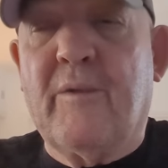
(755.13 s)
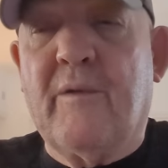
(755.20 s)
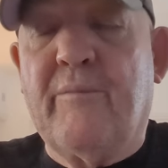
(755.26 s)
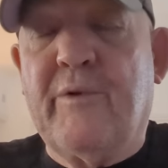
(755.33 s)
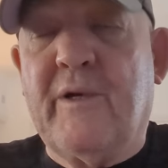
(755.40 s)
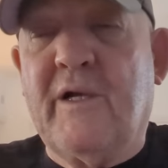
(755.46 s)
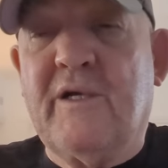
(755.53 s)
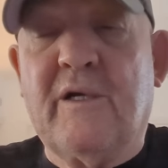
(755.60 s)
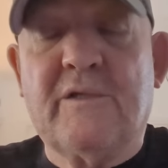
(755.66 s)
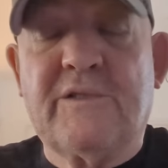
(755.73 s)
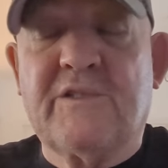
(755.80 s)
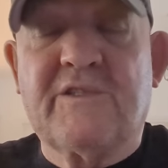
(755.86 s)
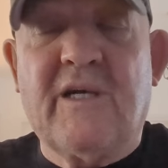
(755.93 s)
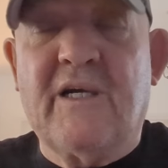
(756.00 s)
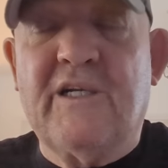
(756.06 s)
But he, as
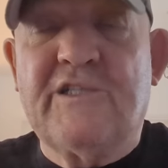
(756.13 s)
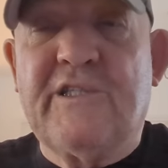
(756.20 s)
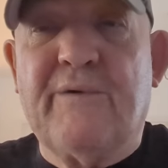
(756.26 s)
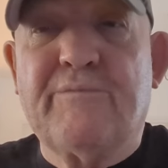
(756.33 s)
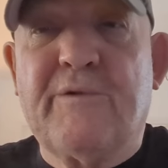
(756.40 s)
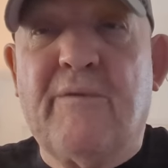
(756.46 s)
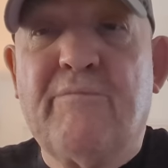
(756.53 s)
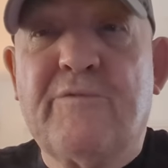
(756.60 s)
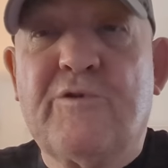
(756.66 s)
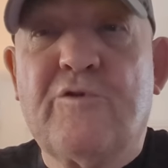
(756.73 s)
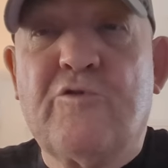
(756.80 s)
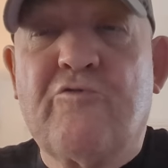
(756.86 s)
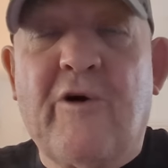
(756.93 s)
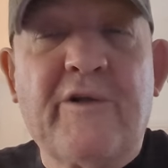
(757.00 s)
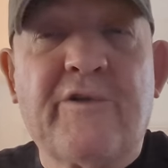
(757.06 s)
I say, he shipped him to
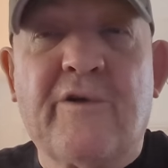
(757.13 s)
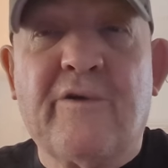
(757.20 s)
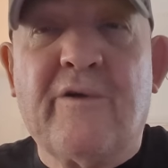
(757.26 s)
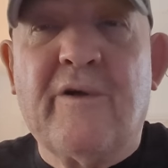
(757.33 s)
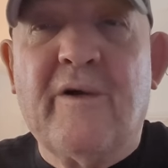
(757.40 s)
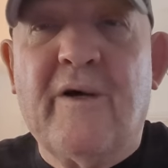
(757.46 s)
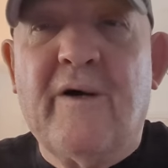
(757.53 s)
Grendon.